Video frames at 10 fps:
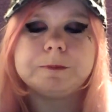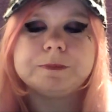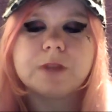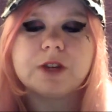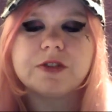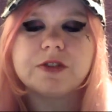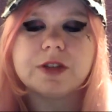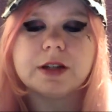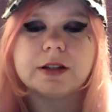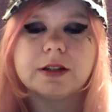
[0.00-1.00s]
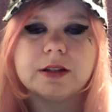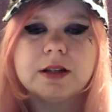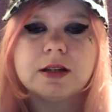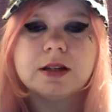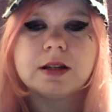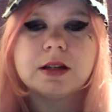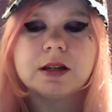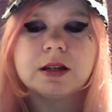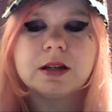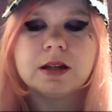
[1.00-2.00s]
there's the
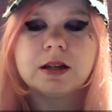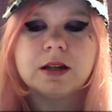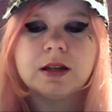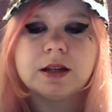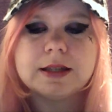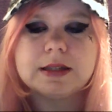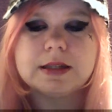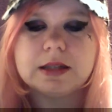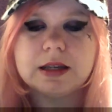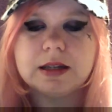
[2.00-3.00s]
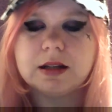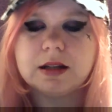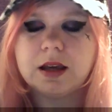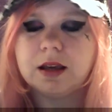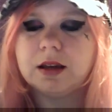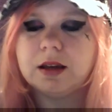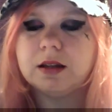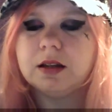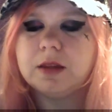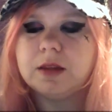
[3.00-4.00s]
scene
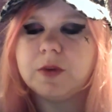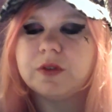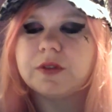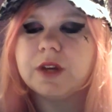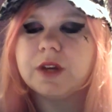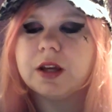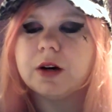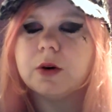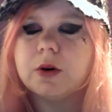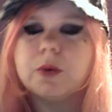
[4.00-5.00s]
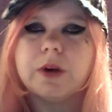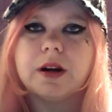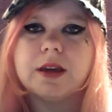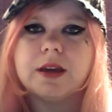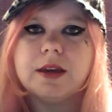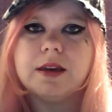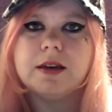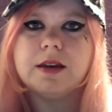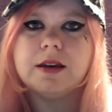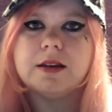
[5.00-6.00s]
in the music video where
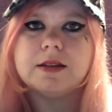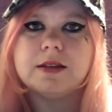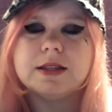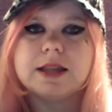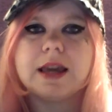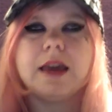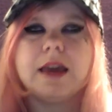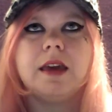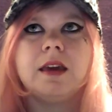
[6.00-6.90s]
he is saying,